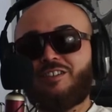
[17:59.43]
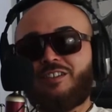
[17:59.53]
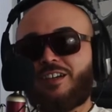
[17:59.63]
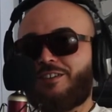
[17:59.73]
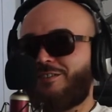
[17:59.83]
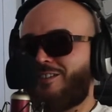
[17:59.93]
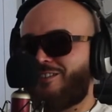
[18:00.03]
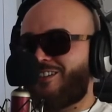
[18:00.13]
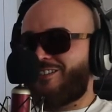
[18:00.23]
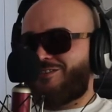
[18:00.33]
"Yo, like, are you
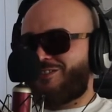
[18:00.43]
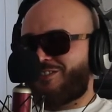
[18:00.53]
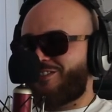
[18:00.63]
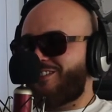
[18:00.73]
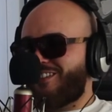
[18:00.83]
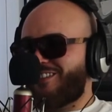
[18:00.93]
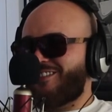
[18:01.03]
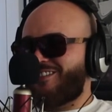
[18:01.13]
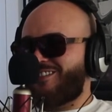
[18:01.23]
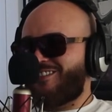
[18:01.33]
are you sure?
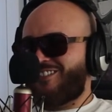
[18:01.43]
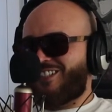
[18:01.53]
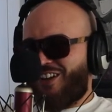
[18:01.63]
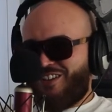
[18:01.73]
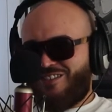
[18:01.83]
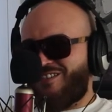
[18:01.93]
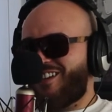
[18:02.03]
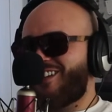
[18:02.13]
You, you sure you